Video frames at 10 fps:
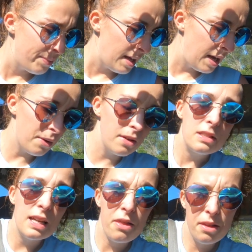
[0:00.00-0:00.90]
he wants
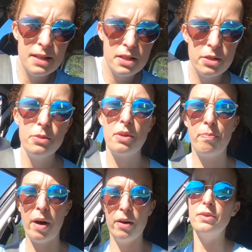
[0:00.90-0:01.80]
nothing to do with
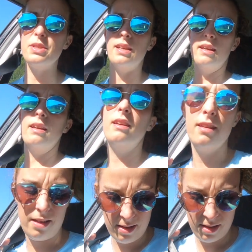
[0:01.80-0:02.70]
posing,
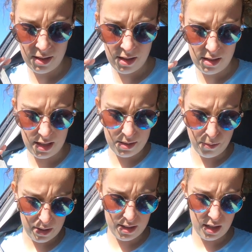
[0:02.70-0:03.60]
doesn't
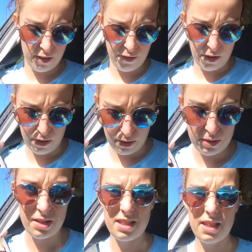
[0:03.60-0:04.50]
want to take photos,
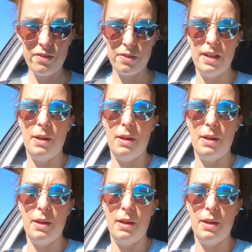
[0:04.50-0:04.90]
doesn't even really